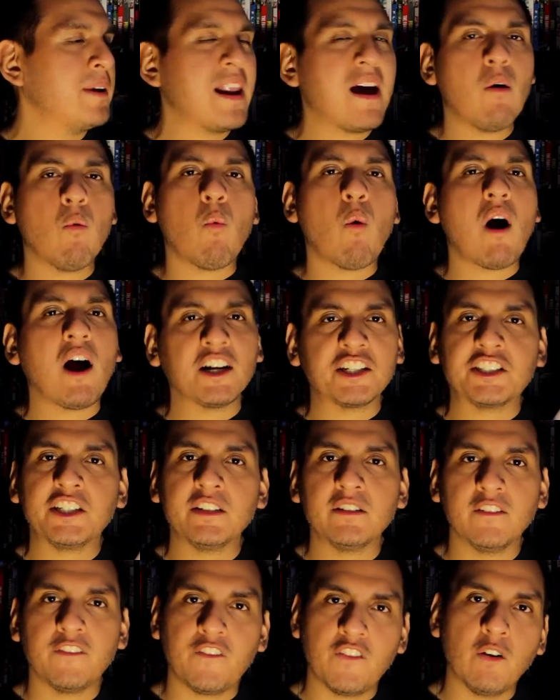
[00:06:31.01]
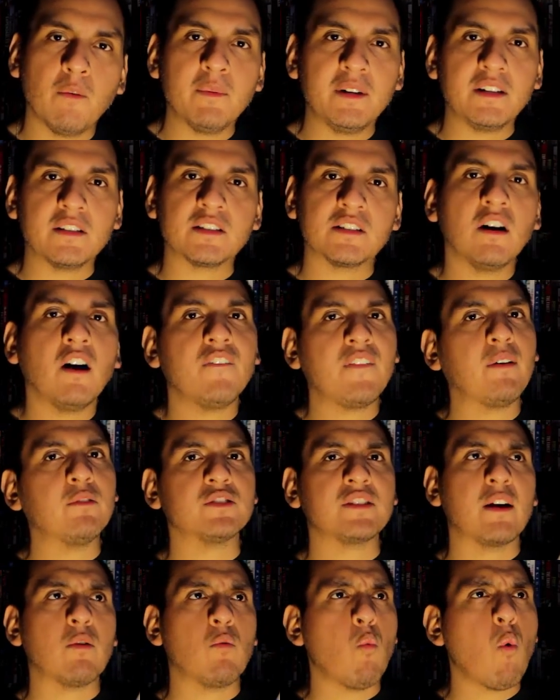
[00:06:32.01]
But now watching the film in itself, I
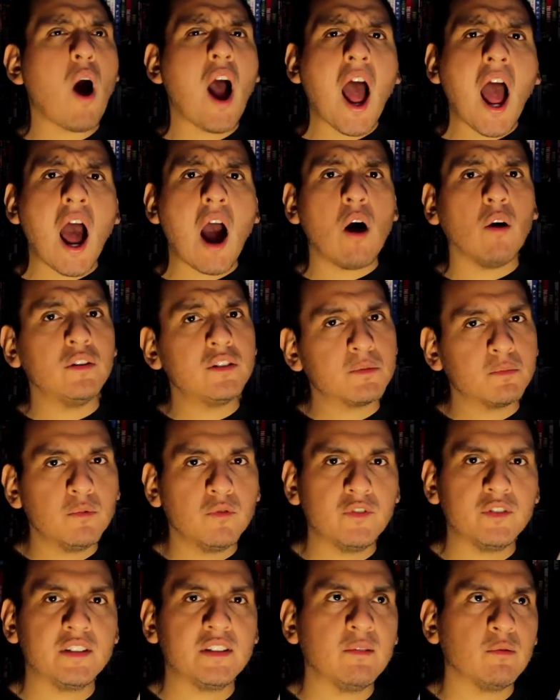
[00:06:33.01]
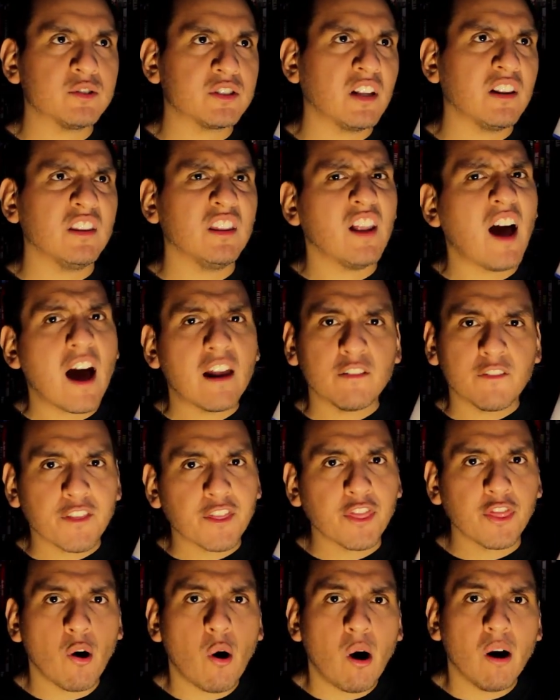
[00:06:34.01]
was like, wow, this movie. There was a lot of
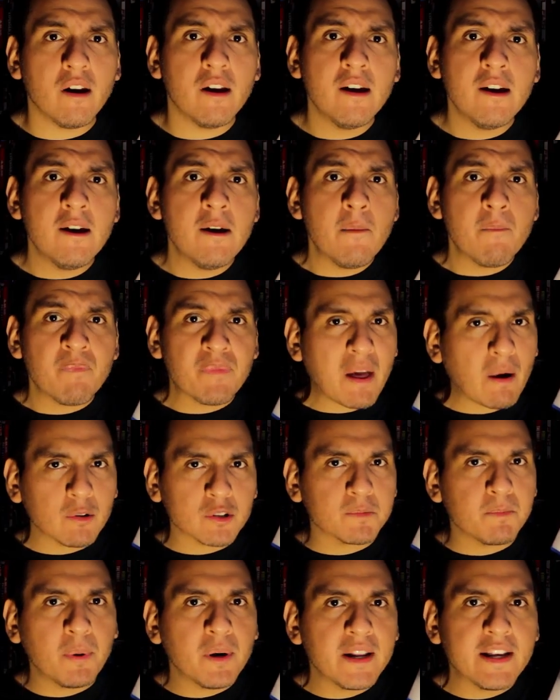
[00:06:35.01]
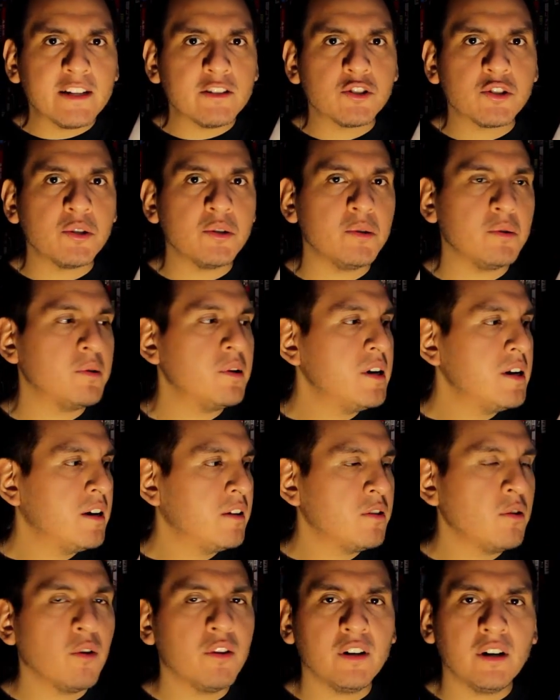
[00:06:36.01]
thought that was put into,
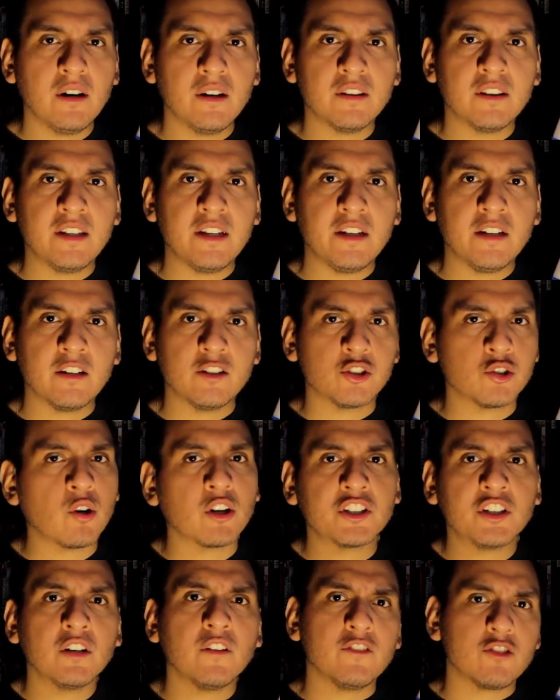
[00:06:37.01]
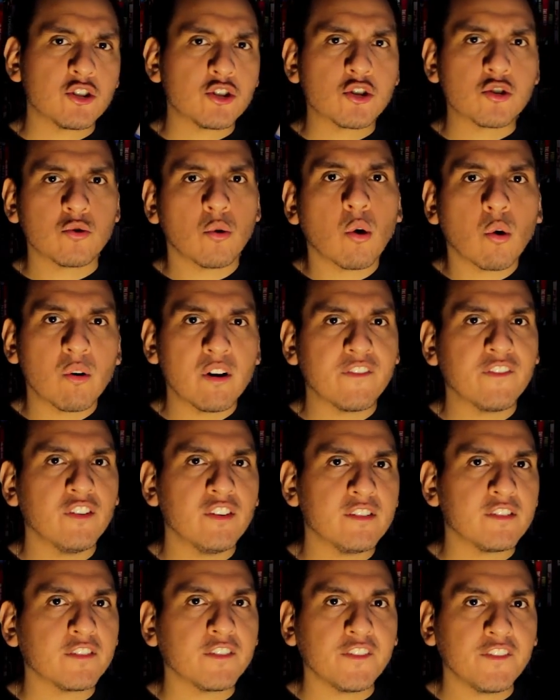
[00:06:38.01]
you know, the construction of the story for
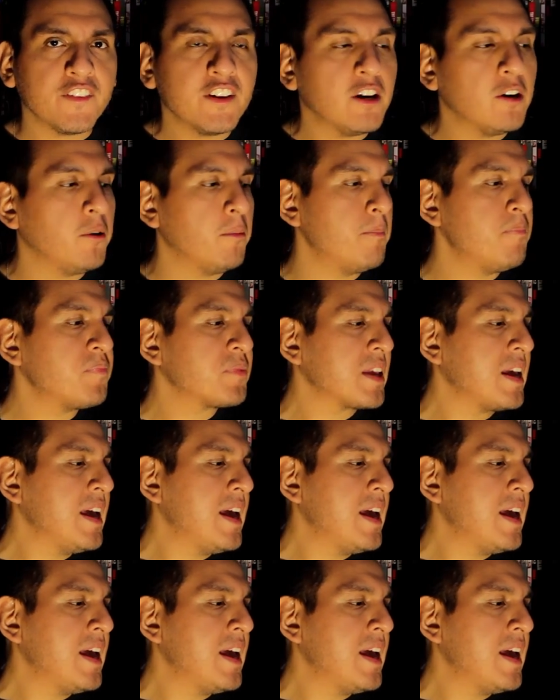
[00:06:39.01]
this film.